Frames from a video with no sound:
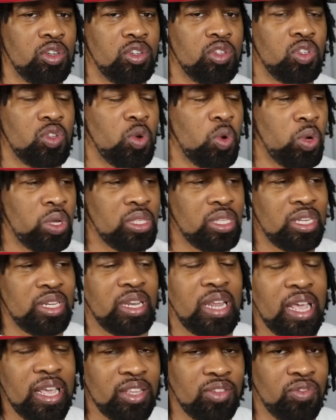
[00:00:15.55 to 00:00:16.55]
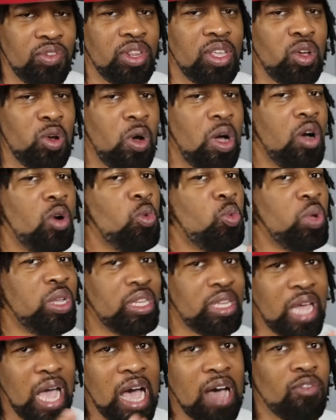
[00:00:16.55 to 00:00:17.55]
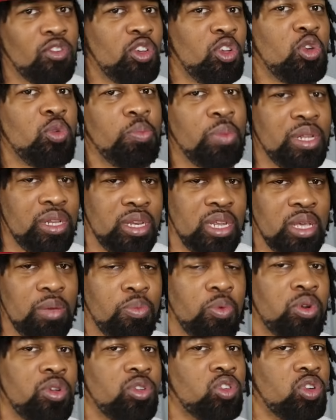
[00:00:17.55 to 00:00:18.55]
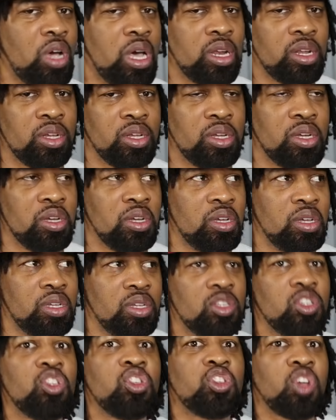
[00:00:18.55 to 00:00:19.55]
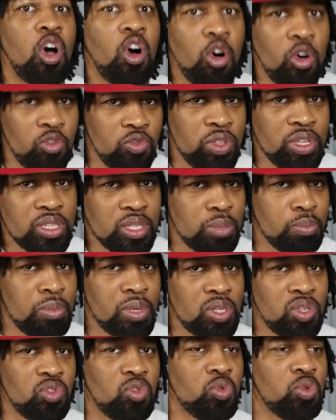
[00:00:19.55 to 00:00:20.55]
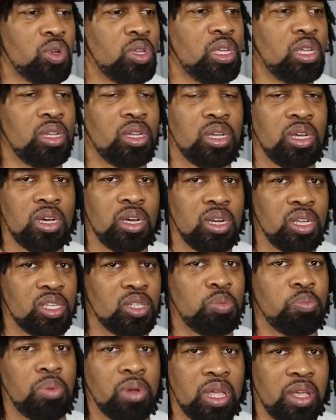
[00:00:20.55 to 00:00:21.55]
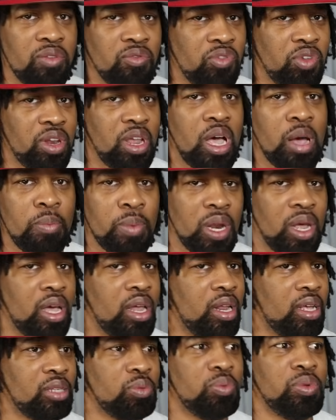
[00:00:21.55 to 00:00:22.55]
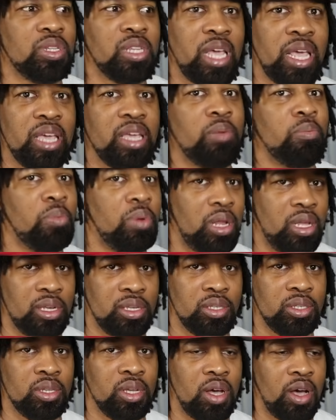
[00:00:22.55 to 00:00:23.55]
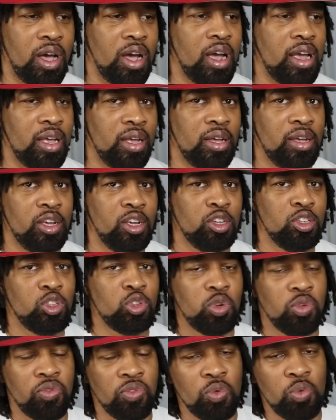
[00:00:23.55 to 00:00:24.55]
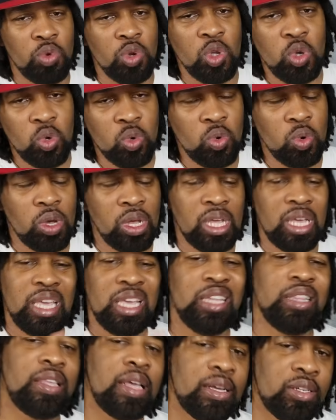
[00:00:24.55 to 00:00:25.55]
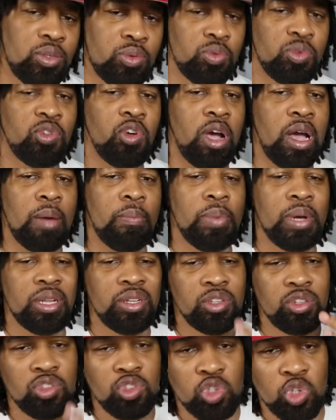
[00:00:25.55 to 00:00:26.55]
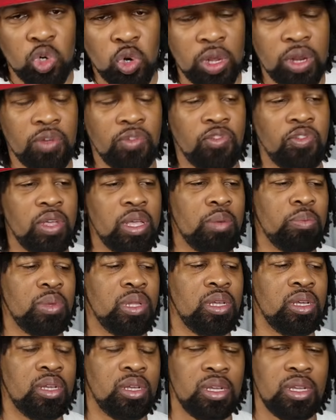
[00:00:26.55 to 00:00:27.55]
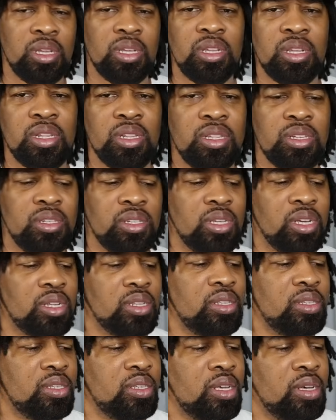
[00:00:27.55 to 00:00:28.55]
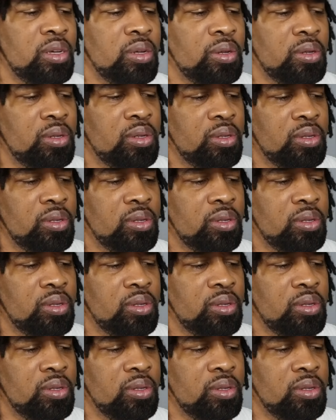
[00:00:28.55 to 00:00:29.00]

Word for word: So in today's video, I hope we dive a little bit deeper and try to solve this mystery and unexplained phenomenon that's been taking place. All right? So if you're new, hit that subscribe button, join the family. Let's check this out.